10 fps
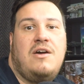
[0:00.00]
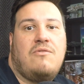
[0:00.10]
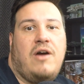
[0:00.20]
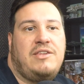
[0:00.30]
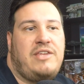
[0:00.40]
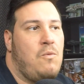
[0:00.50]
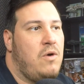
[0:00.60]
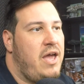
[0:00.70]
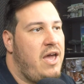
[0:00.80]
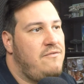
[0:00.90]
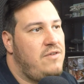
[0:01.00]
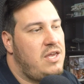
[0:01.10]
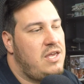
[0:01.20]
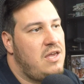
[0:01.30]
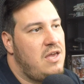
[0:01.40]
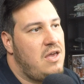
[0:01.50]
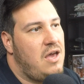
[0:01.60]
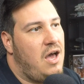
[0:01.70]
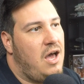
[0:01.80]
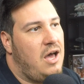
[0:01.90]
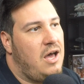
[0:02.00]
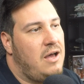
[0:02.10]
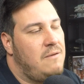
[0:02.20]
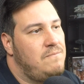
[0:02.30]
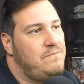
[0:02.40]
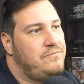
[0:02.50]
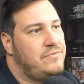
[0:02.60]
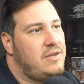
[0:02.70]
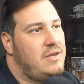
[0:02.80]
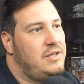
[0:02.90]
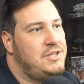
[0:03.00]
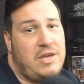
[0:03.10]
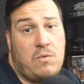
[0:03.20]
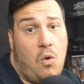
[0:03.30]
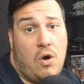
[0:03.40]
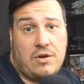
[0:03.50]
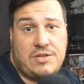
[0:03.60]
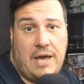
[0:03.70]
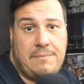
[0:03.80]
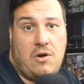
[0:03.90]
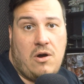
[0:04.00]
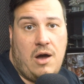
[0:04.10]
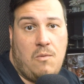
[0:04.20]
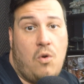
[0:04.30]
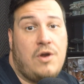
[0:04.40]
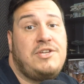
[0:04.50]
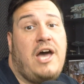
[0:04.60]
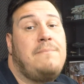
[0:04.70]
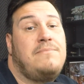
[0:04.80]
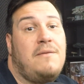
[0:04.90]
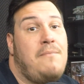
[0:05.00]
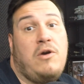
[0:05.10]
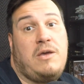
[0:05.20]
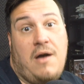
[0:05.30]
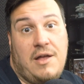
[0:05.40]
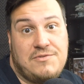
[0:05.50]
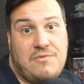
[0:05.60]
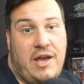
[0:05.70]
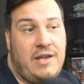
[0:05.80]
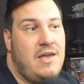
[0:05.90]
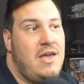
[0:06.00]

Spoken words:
right, that were heavy, let's say water type Pokemons, right?